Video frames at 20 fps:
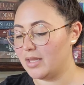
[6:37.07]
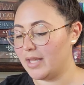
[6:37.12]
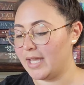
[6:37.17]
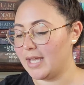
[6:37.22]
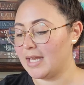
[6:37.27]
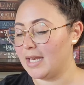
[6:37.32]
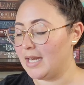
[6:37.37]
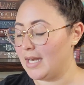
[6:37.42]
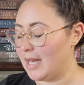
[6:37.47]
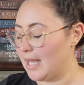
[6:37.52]

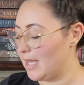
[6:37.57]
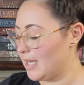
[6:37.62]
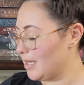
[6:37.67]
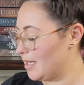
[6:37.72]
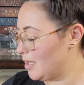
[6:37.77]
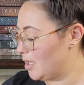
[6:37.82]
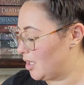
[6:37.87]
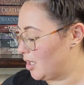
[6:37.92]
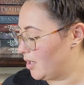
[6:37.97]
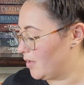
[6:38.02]
like
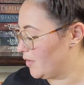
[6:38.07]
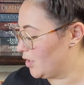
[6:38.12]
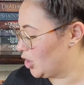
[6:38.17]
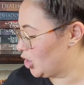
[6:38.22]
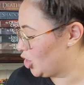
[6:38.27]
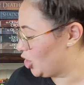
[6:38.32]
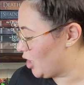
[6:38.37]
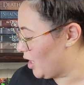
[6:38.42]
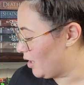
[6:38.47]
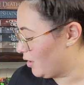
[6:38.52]
naked on the
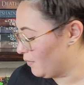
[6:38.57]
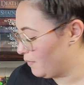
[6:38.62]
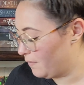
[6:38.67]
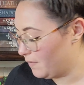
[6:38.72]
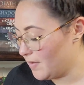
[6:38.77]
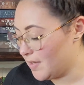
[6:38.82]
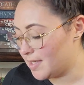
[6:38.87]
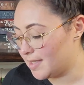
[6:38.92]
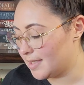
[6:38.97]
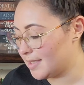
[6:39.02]
shelf
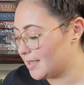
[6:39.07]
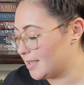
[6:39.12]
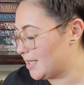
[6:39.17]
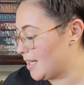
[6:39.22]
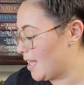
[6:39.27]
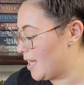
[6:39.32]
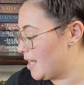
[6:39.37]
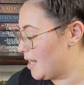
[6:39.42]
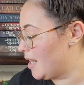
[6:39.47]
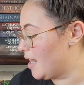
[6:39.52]

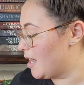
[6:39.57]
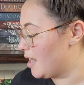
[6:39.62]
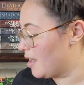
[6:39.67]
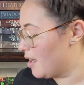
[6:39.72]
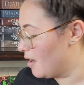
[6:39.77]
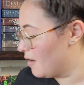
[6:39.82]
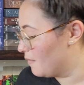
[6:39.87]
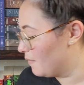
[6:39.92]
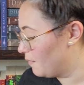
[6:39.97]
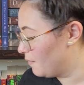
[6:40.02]
instead
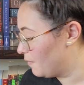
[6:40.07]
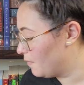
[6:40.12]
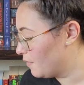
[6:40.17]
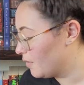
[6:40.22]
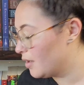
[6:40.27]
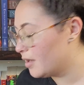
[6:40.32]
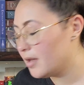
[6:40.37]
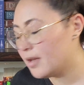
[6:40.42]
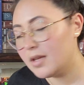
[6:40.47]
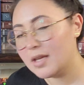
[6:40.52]
of
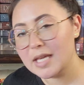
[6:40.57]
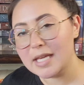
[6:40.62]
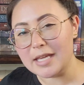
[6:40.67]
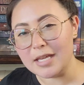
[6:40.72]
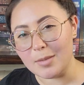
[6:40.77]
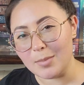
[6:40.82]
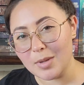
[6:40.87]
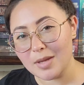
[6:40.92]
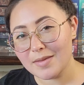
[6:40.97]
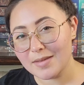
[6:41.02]

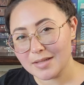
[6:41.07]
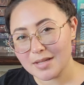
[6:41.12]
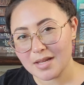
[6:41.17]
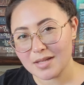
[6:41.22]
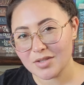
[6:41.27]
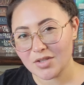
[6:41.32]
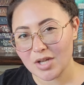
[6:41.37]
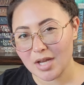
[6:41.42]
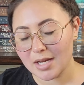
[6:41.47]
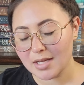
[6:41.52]
keeping the
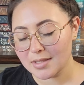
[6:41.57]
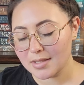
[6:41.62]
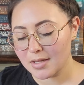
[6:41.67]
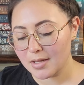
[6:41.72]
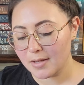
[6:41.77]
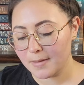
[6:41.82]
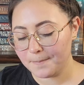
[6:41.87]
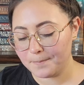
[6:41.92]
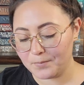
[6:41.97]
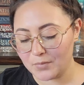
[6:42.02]
dust jackets
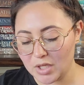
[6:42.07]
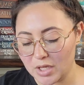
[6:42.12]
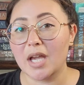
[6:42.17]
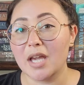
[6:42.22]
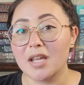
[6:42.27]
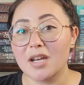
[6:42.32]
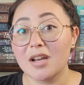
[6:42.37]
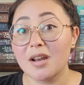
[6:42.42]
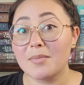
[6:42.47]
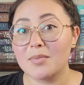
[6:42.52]
on.
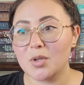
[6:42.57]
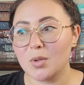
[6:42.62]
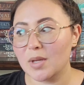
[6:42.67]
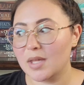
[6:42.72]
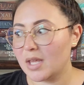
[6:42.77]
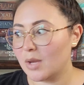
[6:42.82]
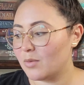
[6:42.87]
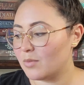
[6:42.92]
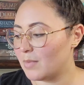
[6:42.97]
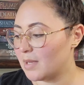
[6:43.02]
I ended up
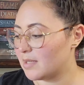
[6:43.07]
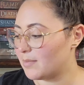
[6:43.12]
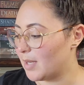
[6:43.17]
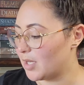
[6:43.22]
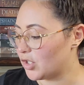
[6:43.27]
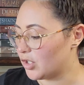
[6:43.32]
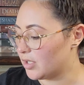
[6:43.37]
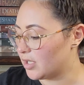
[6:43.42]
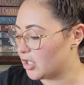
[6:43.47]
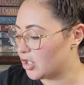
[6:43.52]
doing that with my
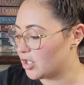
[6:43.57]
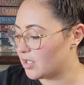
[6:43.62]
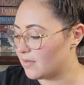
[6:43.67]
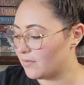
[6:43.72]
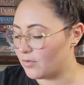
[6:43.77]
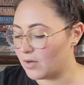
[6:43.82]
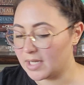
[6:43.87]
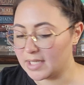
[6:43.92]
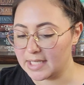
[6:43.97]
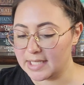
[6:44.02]
special editions
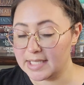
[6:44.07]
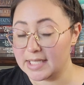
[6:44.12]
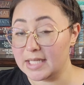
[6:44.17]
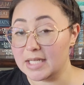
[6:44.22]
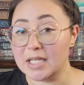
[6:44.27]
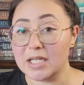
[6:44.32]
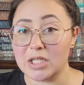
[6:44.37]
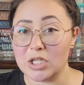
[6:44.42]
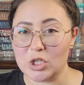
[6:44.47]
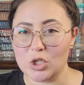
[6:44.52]
of Crescent
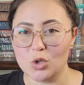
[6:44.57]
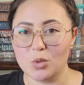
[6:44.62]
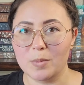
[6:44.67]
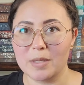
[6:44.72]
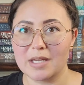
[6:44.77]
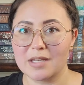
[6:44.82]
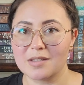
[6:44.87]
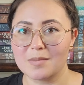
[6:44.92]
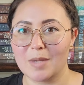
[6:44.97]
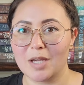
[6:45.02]
City too
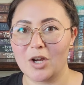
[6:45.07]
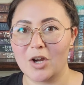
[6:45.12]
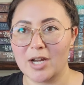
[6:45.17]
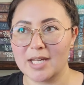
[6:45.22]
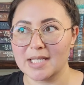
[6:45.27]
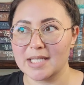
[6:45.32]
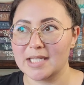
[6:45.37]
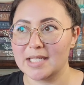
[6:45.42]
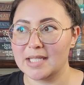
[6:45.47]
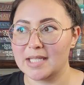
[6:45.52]
because my
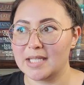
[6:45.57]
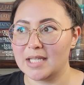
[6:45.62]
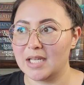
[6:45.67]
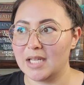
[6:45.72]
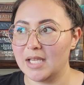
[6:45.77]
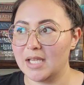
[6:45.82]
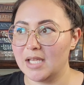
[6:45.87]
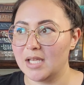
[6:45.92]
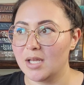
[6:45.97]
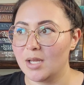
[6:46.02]
Crescent
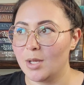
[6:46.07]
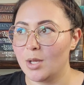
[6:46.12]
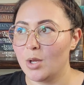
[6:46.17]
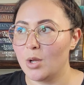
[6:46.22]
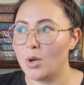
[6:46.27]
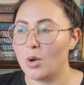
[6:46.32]
City